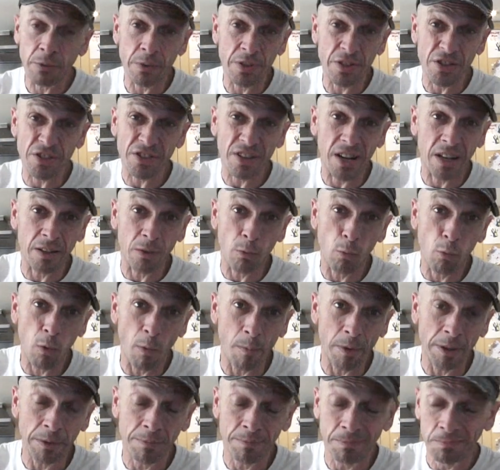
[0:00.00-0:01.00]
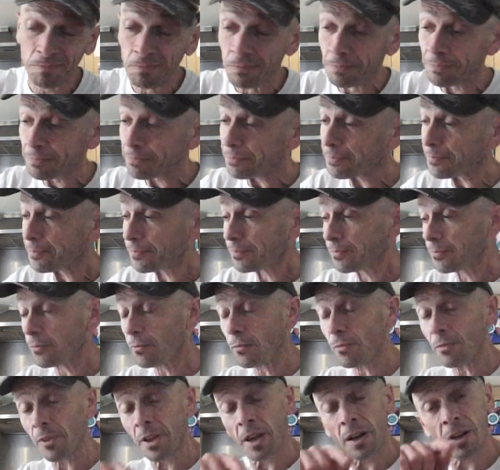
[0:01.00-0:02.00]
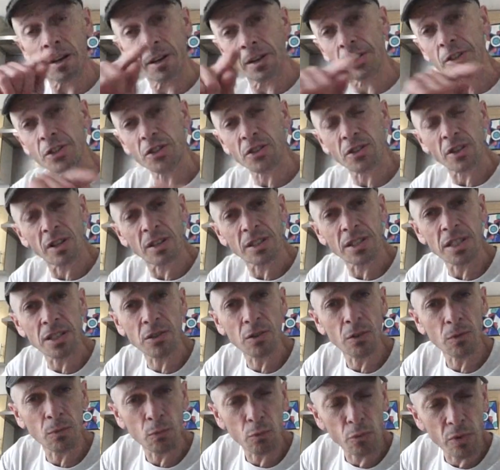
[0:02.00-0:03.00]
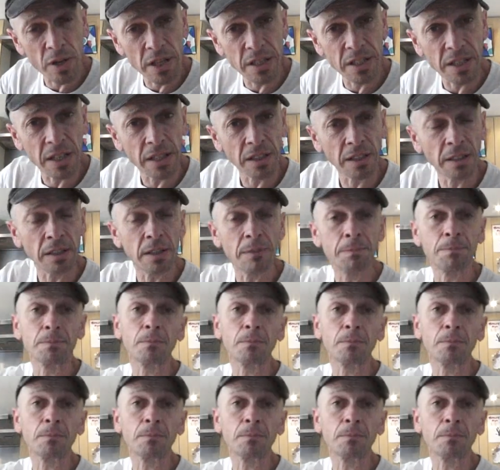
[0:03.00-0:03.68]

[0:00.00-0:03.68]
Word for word: to understand a woman. I started reading